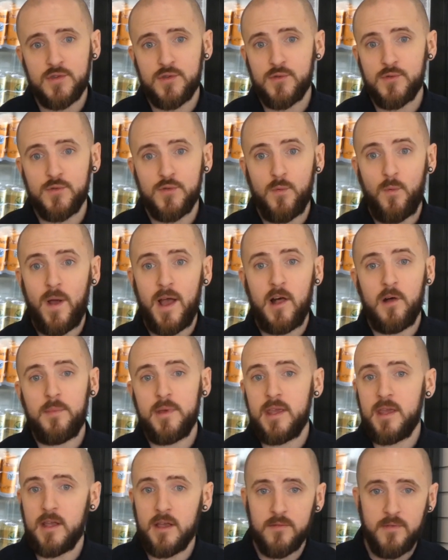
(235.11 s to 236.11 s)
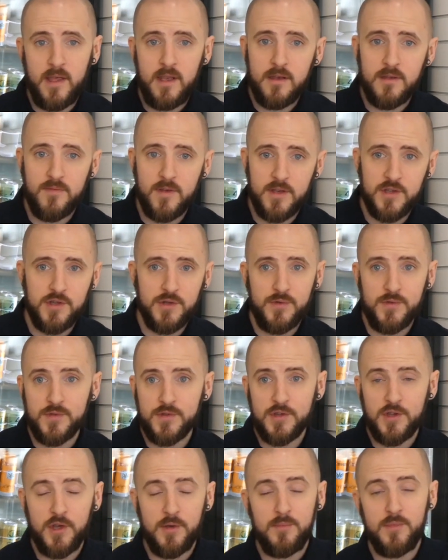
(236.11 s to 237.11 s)
to the well-being of
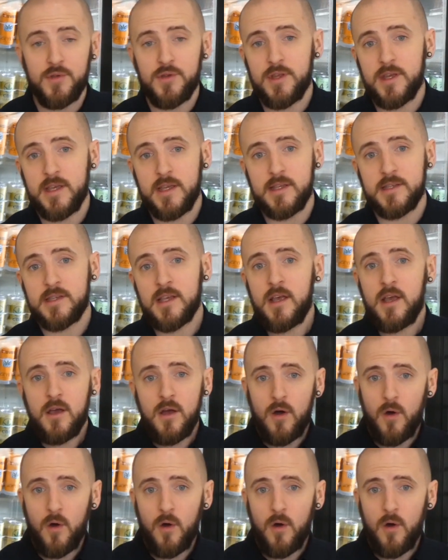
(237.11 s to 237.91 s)
individuals, communities,